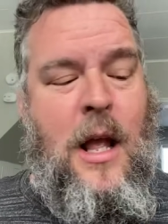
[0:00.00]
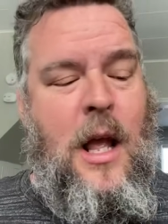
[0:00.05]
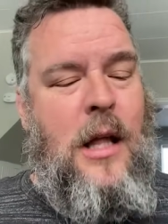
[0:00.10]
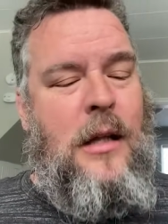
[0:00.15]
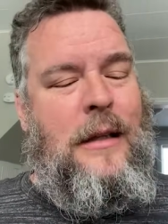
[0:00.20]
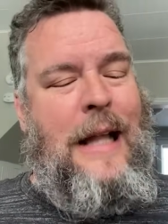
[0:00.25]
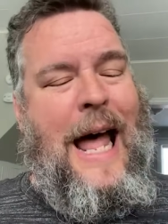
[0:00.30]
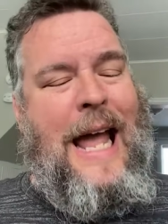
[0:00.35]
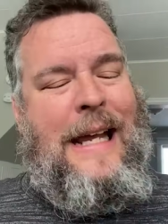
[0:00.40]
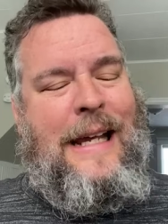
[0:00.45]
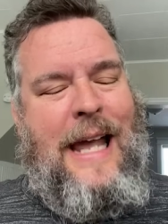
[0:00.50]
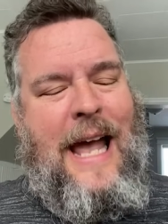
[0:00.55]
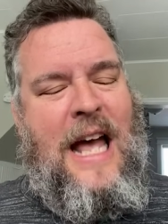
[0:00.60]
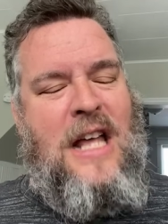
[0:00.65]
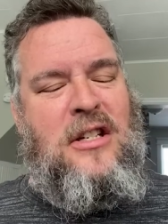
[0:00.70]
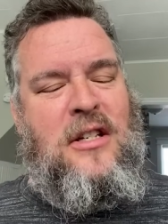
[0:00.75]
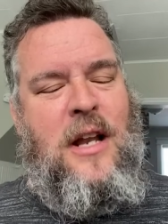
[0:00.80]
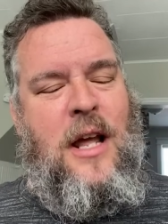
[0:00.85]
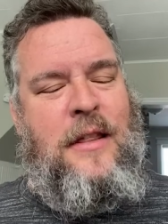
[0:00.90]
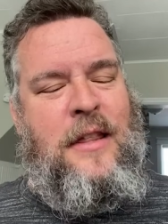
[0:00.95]
Like
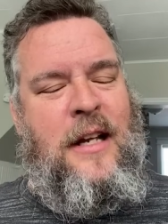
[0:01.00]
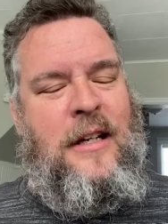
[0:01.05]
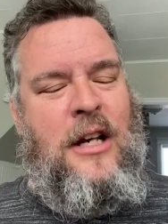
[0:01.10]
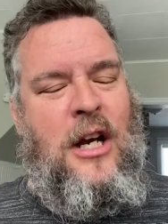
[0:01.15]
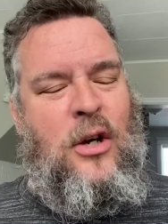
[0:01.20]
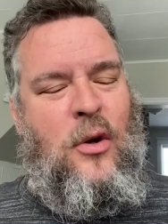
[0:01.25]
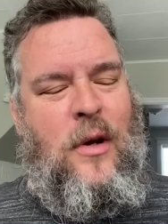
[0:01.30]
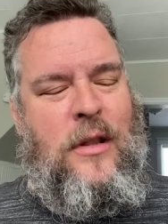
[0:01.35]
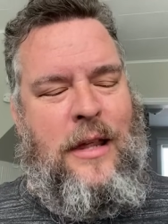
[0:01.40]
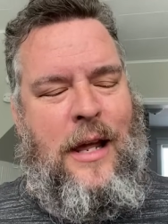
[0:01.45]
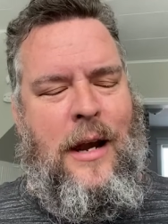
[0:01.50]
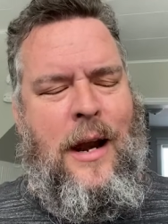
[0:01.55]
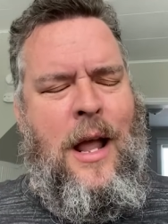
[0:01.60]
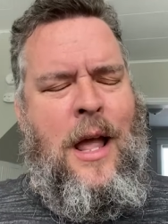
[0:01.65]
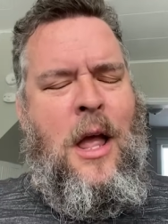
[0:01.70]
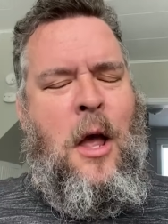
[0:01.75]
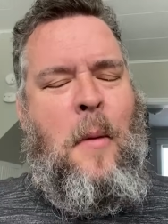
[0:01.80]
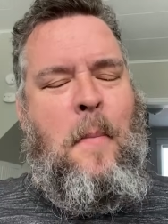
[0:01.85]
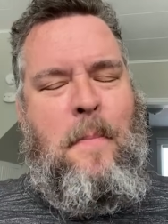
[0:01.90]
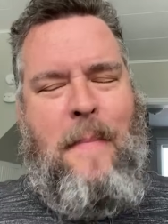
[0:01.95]
has nothing to do with it.
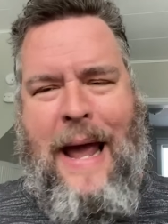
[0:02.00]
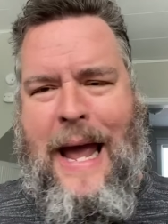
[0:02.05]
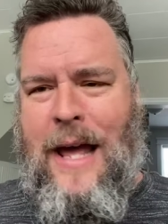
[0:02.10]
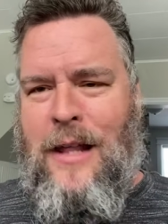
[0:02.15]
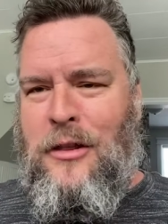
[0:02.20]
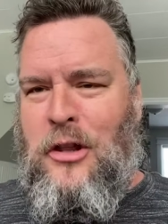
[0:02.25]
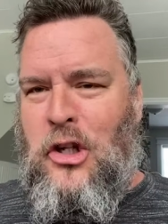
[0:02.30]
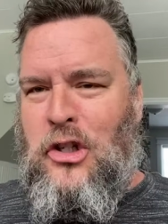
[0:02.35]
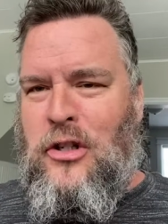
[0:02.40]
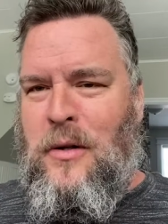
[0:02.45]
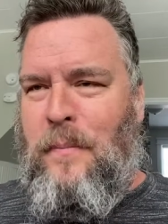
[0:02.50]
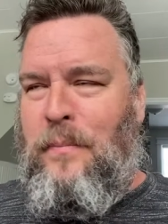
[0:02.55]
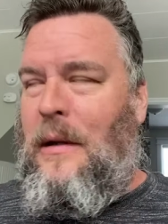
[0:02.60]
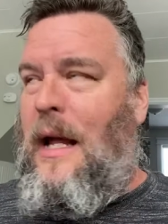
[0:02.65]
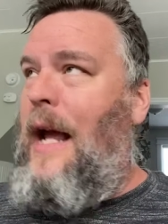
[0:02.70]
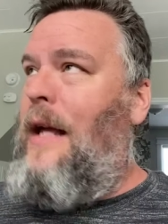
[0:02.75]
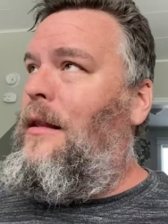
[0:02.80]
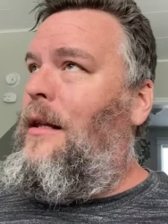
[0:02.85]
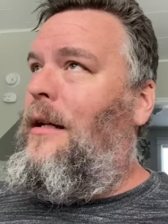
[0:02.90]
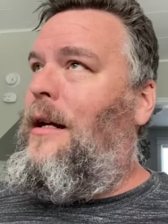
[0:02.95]
Math is a
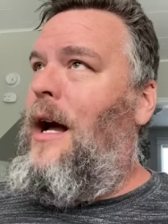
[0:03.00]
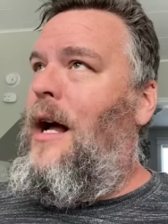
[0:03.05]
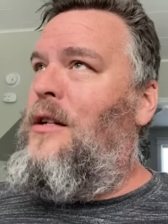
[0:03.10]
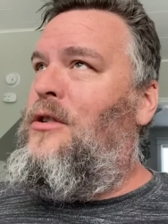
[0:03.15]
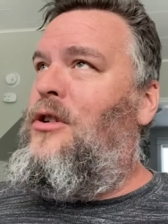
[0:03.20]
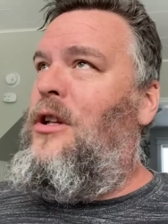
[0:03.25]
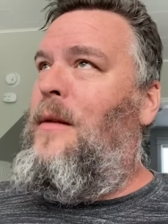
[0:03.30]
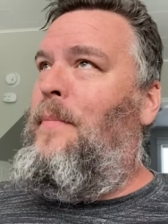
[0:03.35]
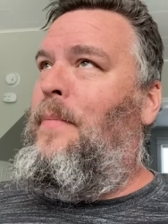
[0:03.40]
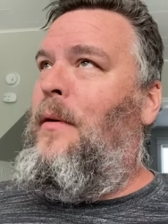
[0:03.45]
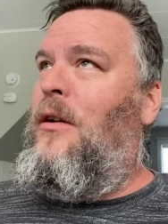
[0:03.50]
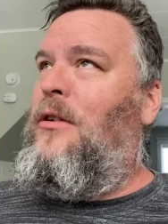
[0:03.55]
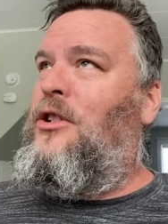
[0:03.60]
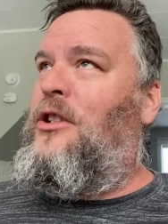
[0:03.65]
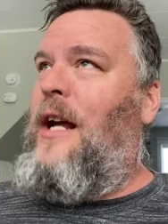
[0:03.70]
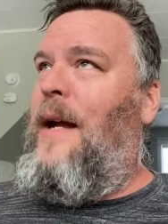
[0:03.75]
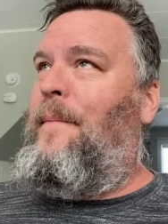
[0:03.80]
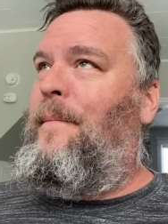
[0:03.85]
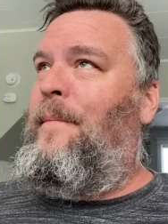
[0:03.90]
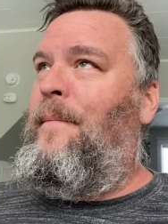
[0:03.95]
blade that cuts through the
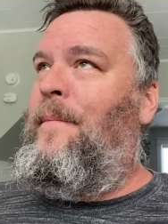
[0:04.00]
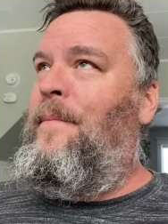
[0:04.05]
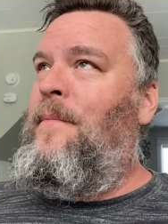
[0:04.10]
bullshit.